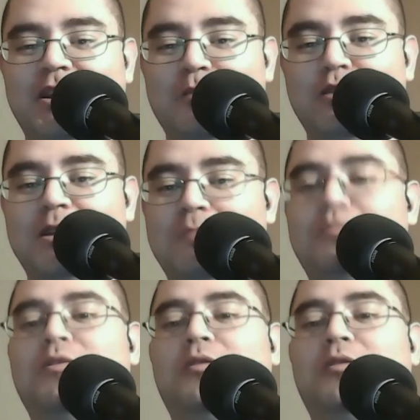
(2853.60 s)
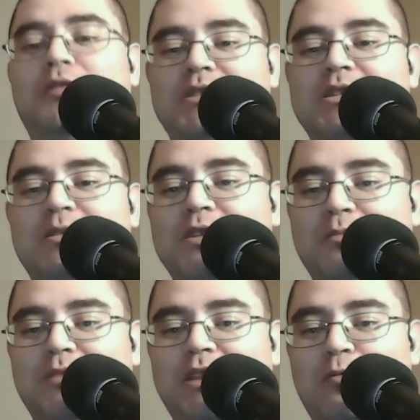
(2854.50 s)
move the imperial system over
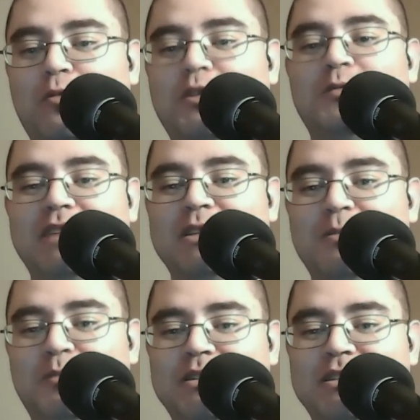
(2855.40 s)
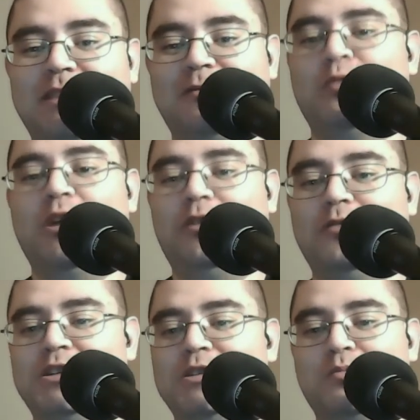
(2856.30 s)
to something that works with decimals instead of
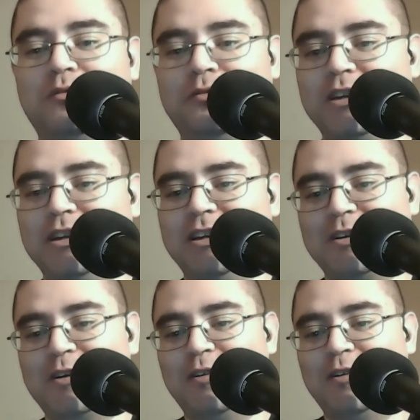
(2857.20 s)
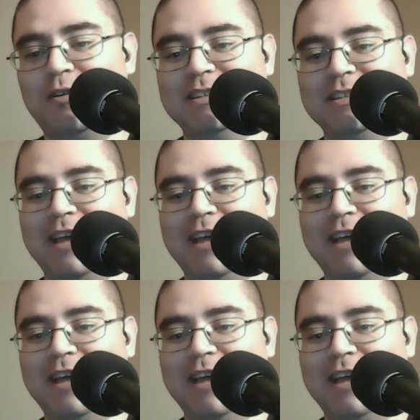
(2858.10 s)
12 inches per foot, and I'll go ahead and do that